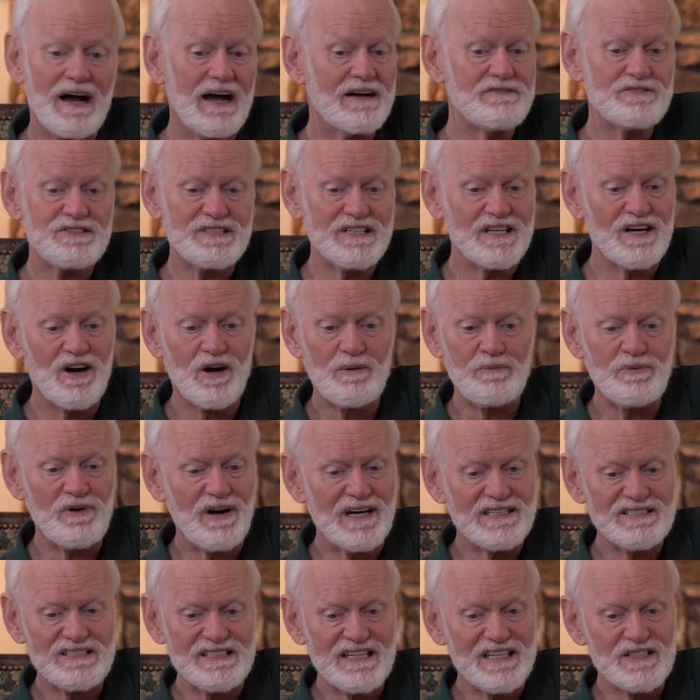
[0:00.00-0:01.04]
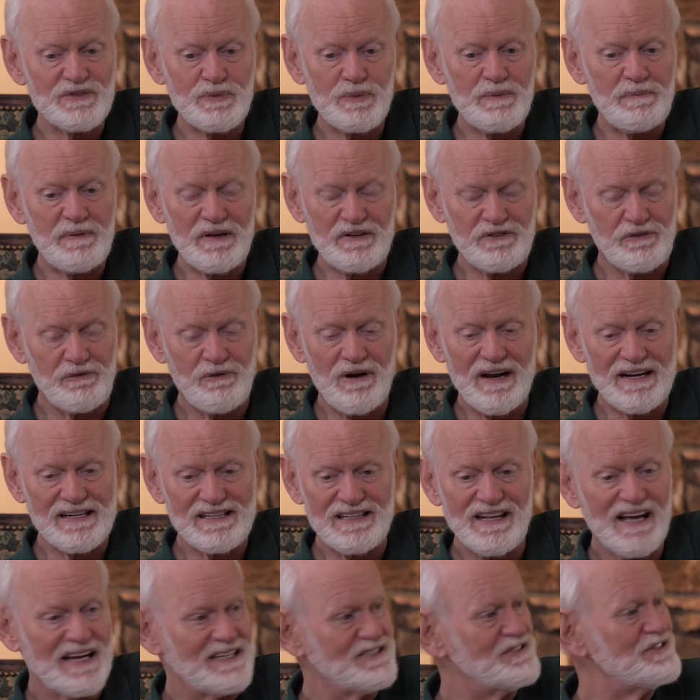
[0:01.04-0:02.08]
I've seen our process. We pick the right
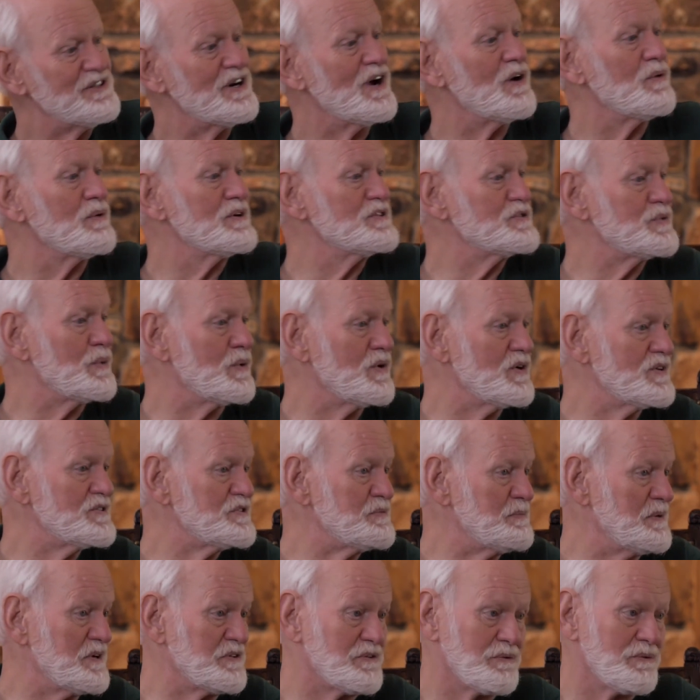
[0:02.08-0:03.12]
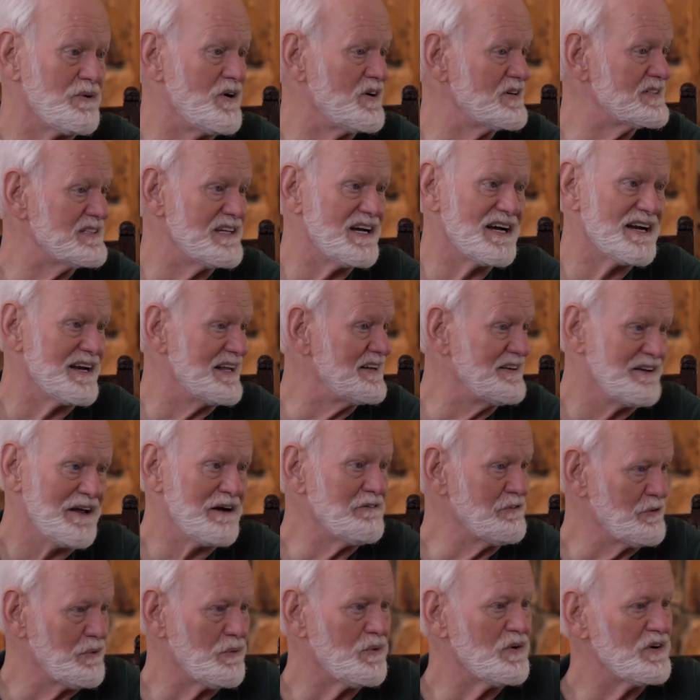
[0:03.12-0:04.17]
clients, it always works. Pick the wrong client, it
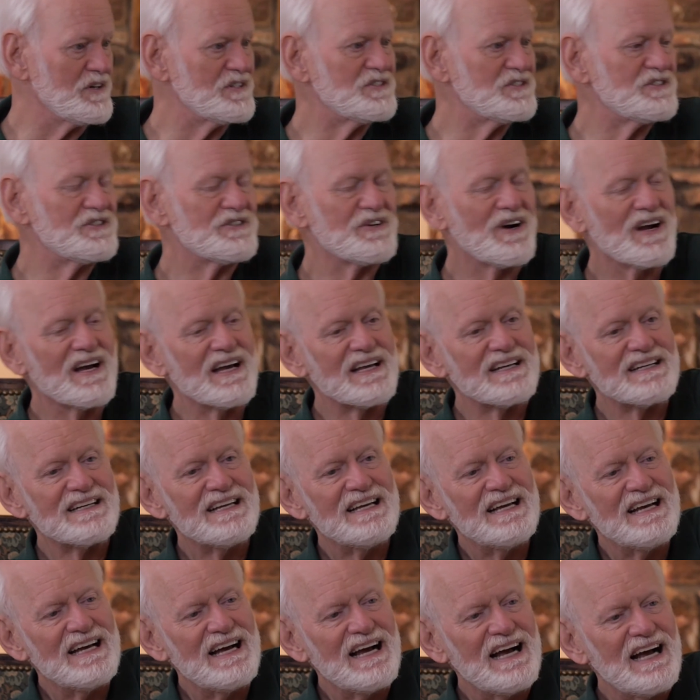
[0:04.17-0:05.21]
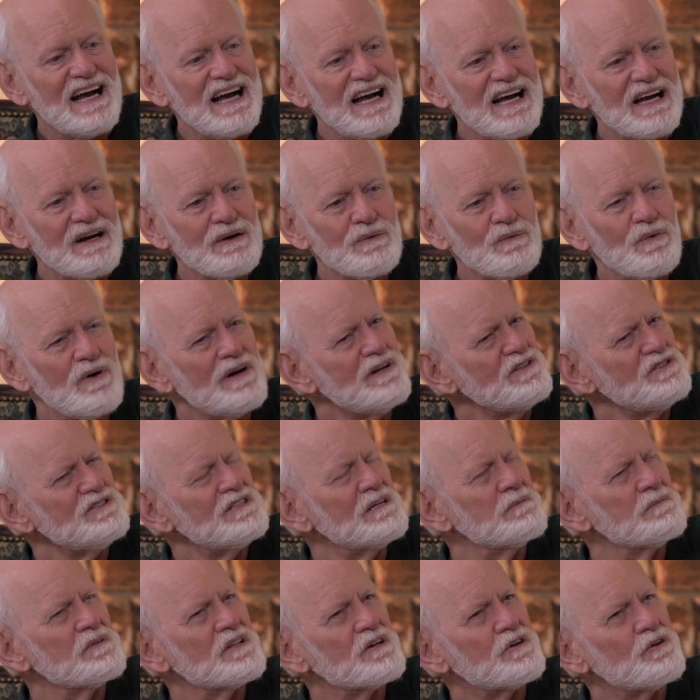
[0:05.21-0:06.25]
never works, right? What are
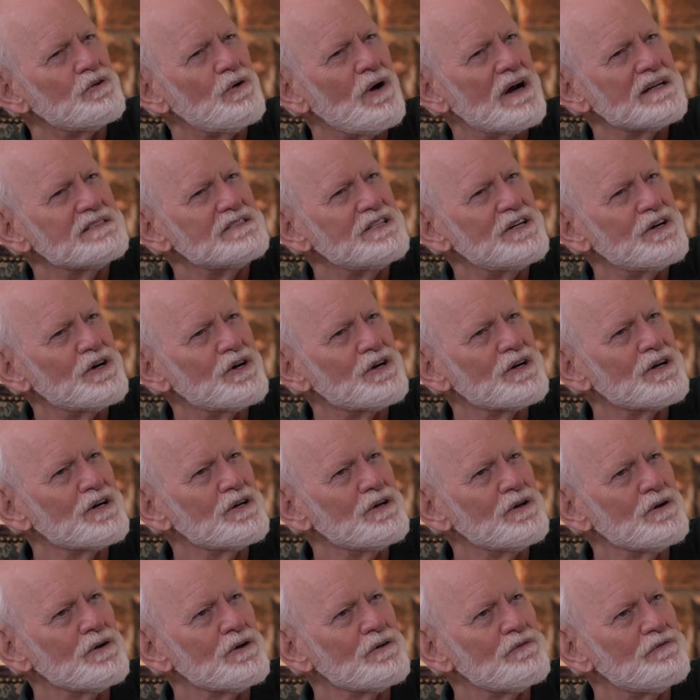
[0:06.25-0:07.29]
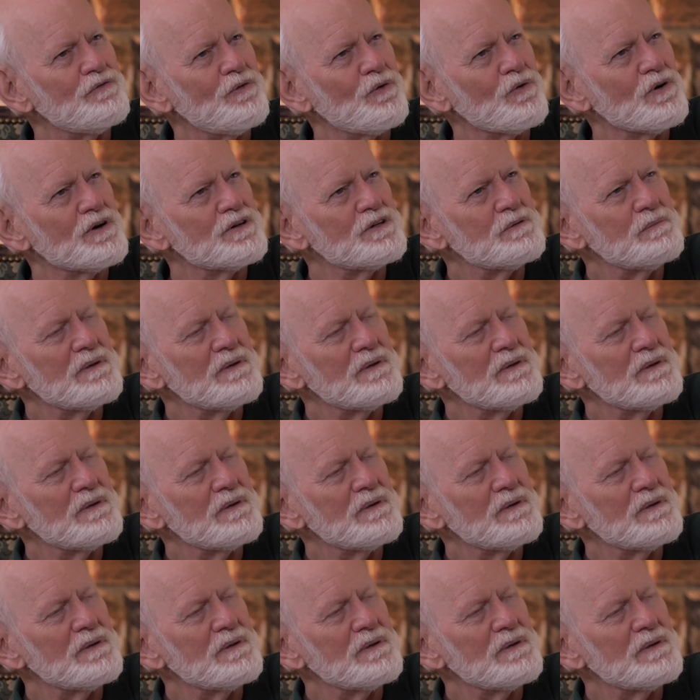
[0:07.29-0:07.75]
some of the criteria you look for to